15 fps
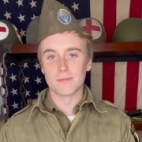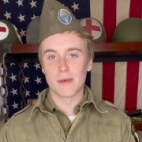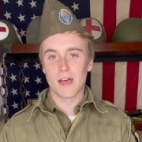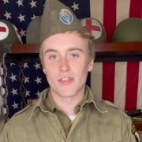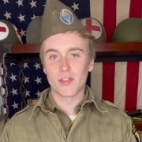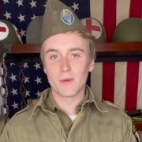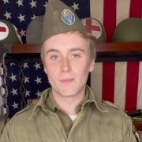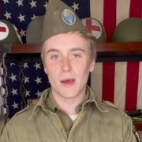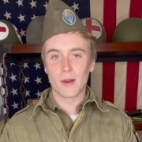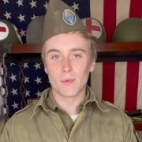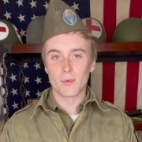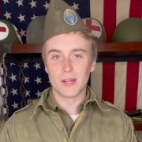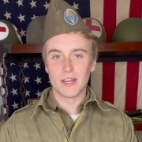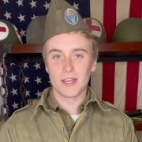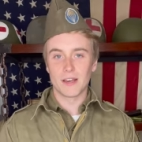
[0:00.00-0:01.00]
method by
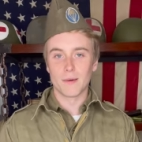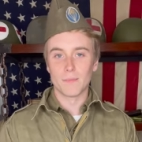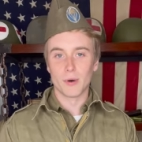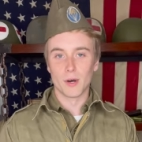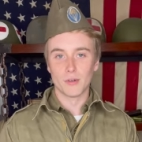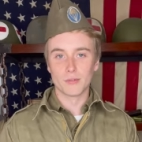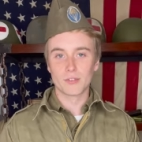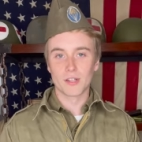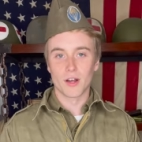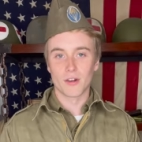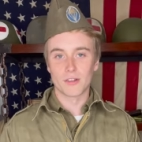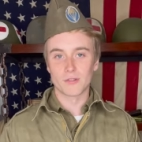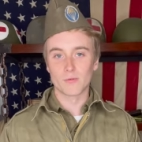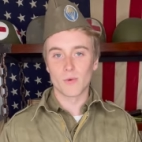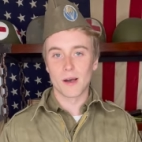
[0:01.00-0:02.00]
reading a post on
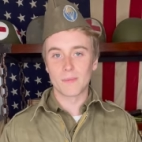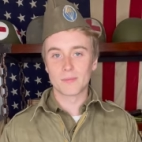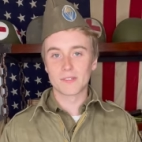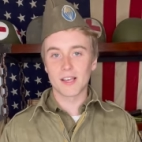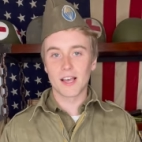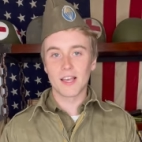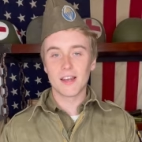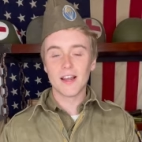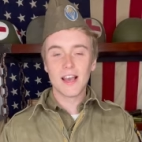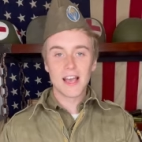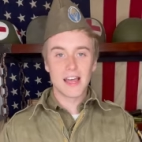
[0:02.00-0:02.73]
his website,